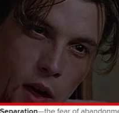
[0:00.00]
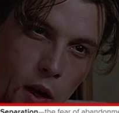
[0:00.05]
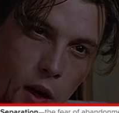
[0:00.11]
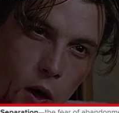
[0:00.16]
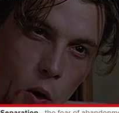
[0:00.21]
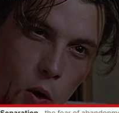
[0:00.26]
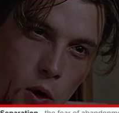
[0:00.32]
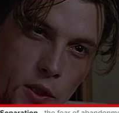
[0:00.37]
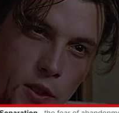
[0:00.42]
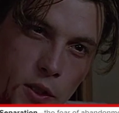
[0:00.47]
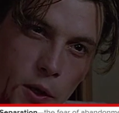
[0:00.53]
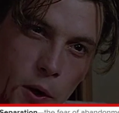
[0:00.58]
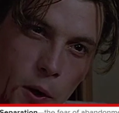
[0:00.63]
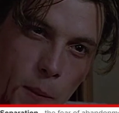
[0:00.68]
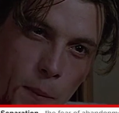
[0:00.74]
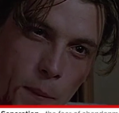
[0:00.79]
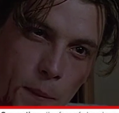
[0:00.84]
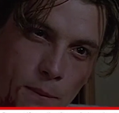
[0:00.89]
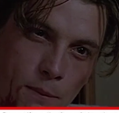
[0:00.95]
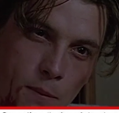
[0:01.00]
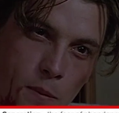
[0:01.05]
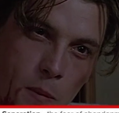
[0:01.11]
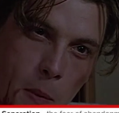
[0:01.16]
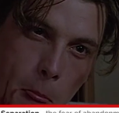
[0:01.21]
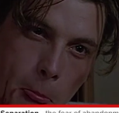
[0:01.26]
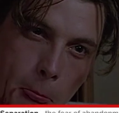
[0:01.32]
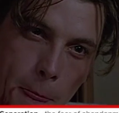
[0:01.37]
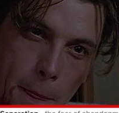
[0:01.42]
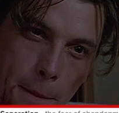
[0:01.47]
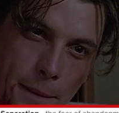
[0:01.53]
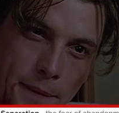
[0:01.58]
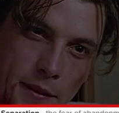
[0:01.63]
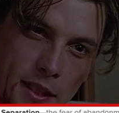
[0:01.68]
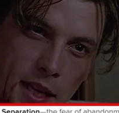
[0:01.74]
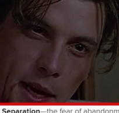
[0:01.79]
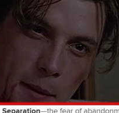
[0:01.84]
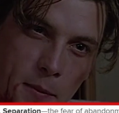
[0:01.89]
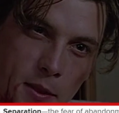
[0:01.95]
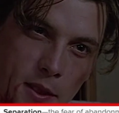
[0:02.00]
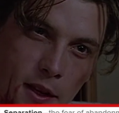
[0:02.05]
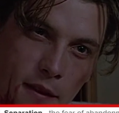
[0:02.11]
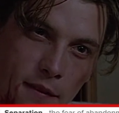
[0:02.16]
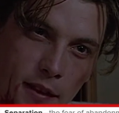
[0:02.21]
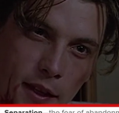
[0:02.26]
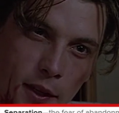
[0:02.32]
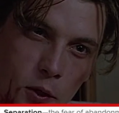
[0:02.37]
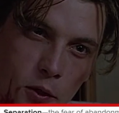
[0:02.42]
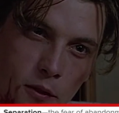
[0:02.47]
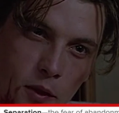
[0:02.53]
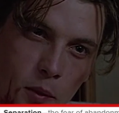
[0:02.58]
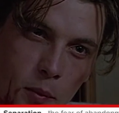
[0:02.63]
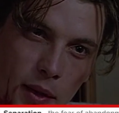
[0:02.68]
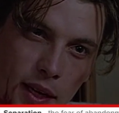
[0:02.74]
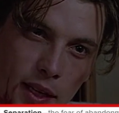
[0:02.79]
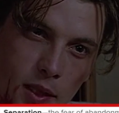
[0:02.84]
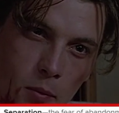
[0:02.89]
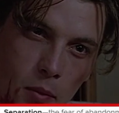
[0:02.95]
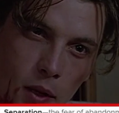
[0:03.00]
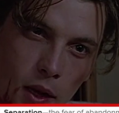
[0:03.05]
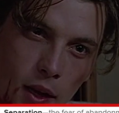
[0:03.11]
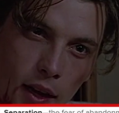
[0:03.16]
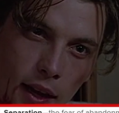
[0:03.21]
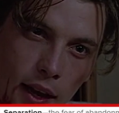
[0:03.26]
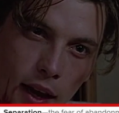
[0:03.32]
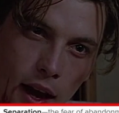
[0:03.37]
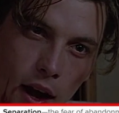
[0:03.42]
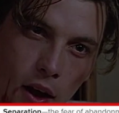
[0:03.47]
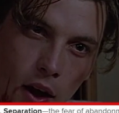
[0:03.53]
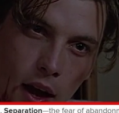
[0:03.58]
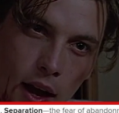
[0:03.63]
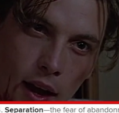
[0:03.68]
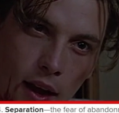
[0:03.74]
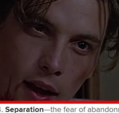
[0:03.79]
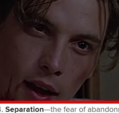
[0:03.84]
Corn syrup. Same stuff they use for pig's blood in Carrie.